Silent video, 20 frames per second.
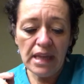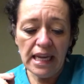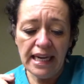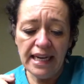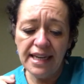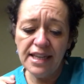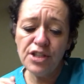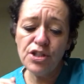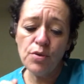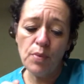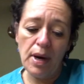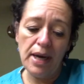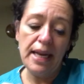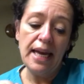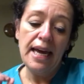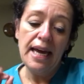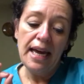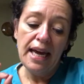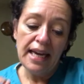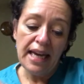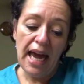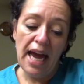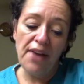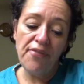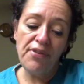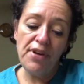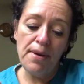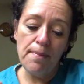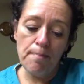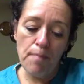It is the one.
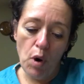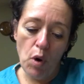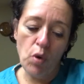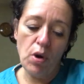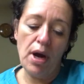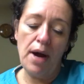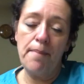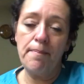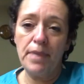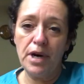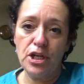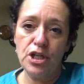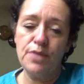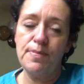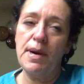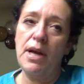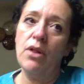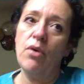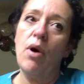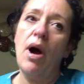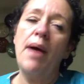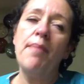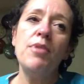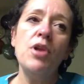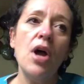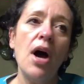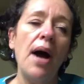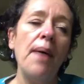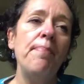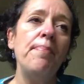Cafe Mocha Marshmallow. I'm
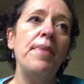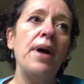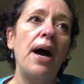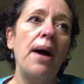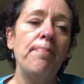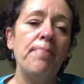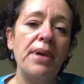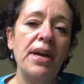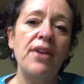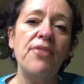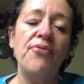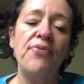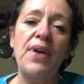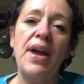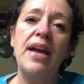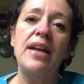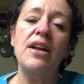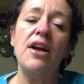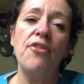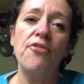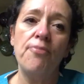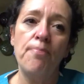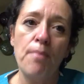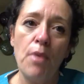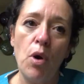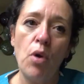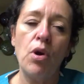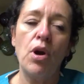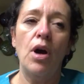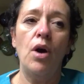not a big fan of
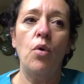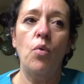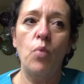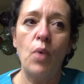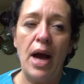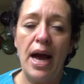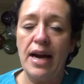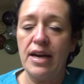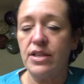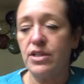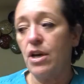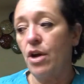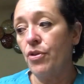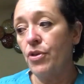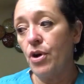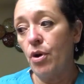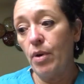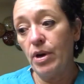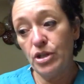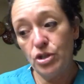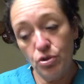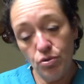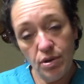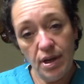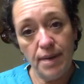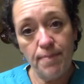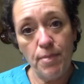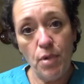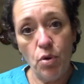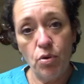mocha wax, although I do
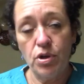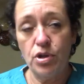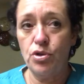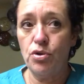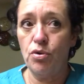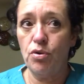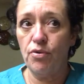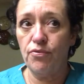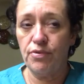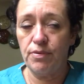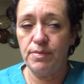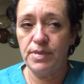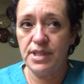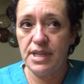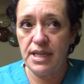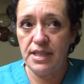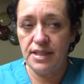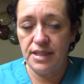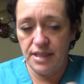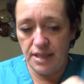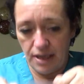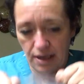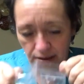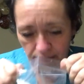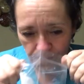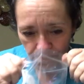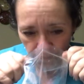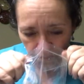like Mocha Doodle from Scentsy.